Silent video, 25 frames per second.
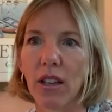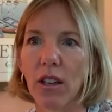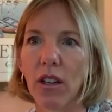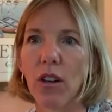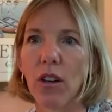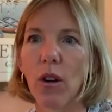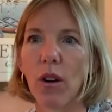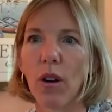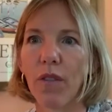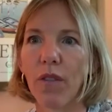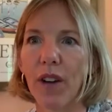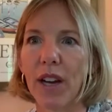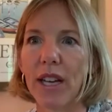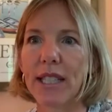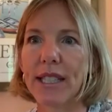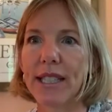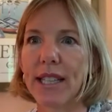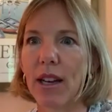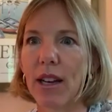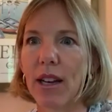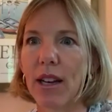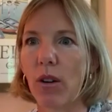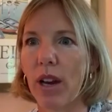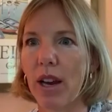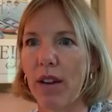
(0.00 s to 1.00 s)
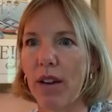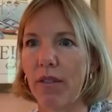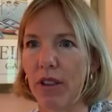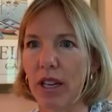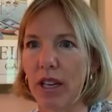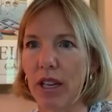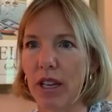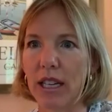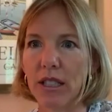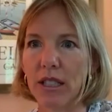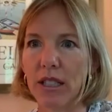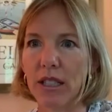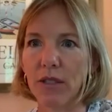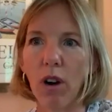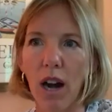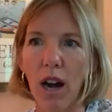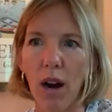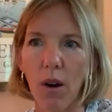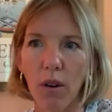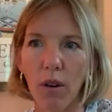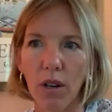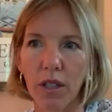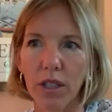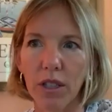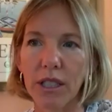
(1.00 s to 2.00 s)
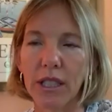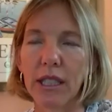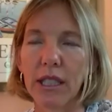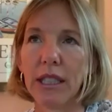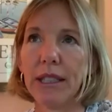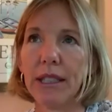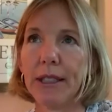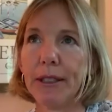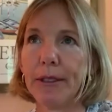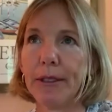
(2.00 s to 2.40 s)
If I say, okay, for the next 4 hours,